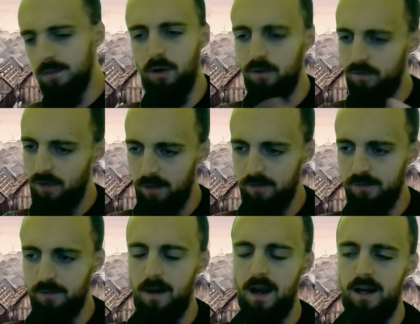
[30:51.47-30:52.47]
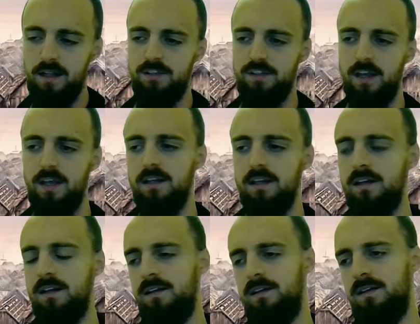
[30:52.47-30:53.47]
But uh, for my sake,
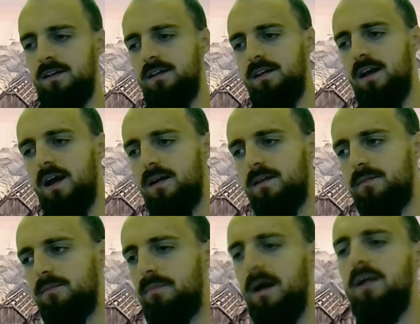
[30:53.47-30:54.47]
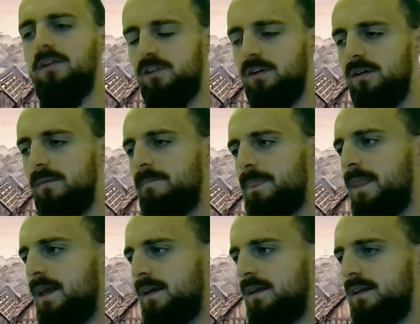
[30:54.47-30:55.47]
um, Belton
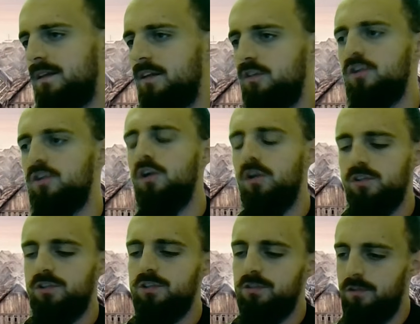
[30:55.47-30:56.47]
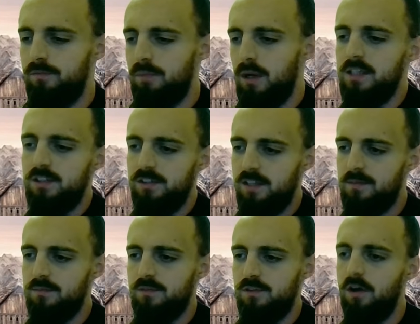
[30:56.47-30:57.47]
there's a cluster of place
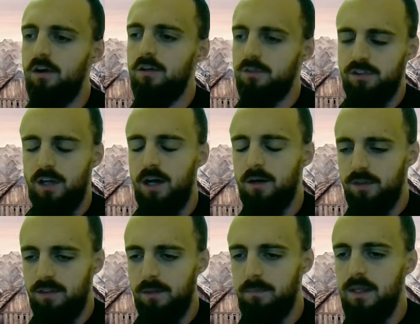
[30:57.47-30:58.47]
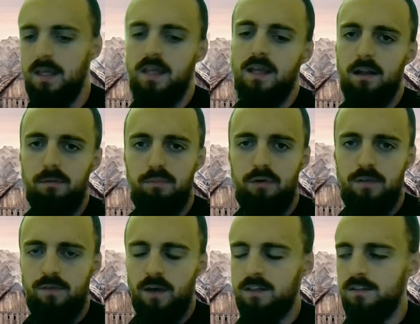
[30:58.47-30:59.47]
names that all start with the BEL
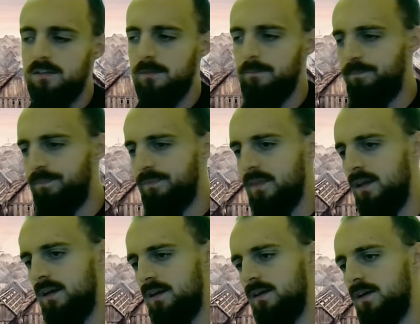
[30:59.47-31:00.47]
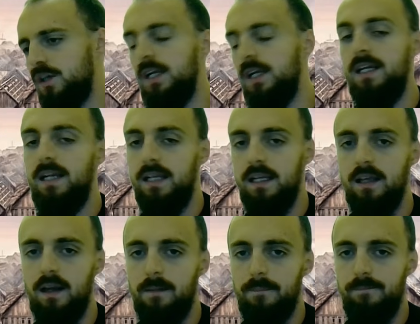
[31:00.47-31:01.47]
prefix, clearly
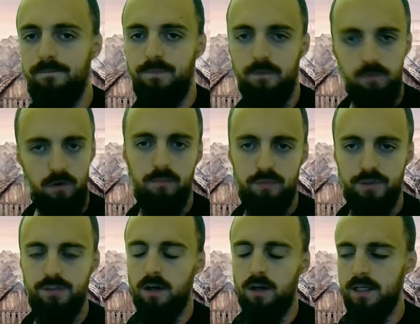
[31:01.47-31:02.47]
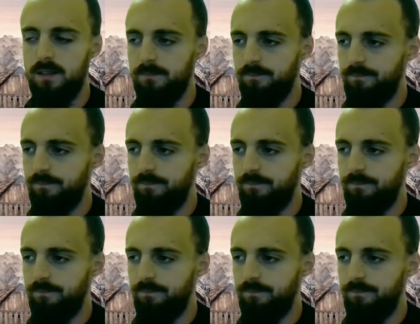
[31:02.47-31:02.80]
um, from Brittonic.